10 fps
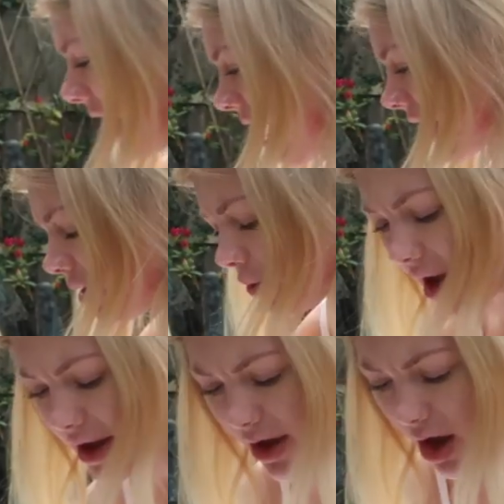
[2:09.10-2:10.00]
And the
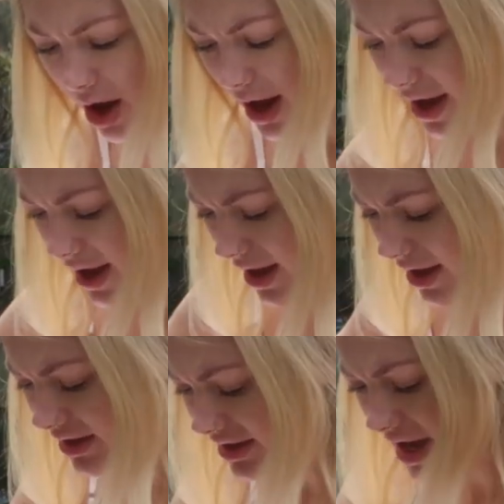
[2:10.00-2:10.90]

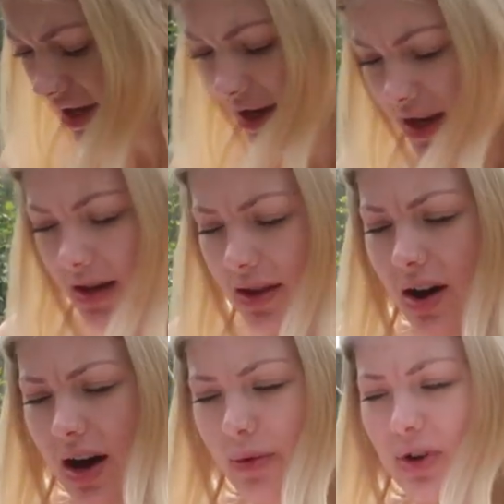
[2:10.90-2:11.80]
technique that
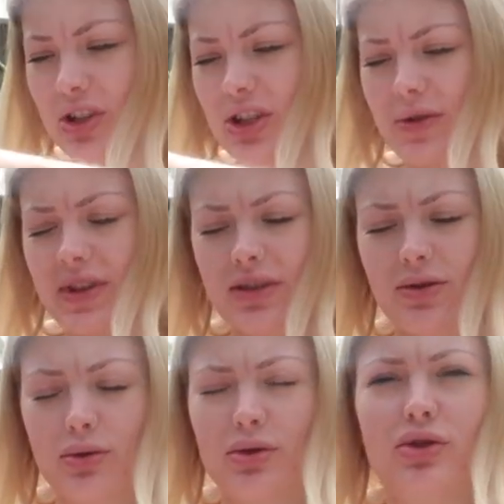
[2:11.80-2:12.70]
I want to do is
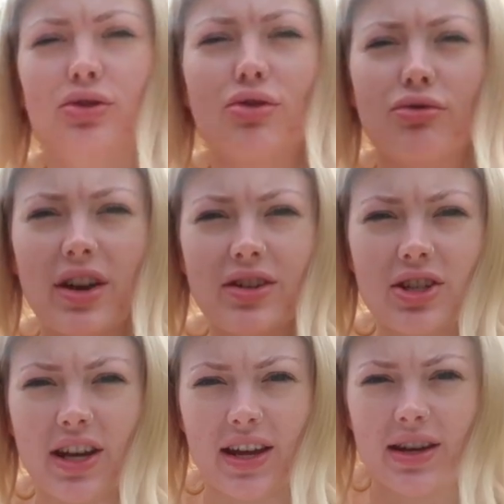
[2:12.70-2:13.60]
called
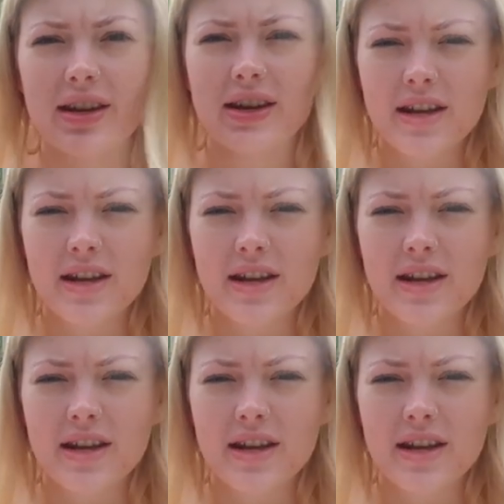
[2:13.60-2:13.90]
scrunching.